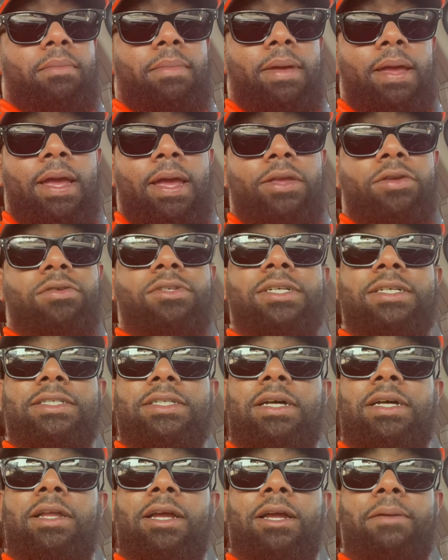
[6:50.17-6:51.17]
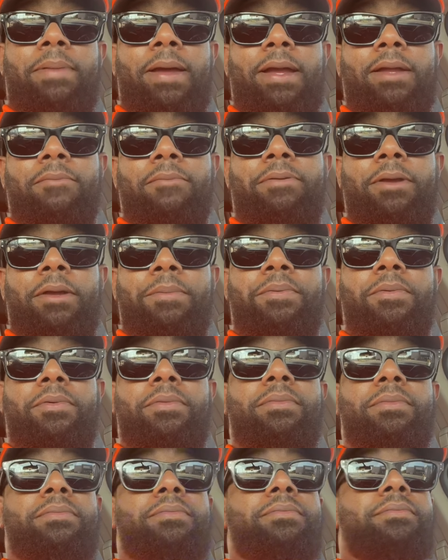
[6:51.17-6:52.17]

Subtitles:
man, you just clickbaiting people.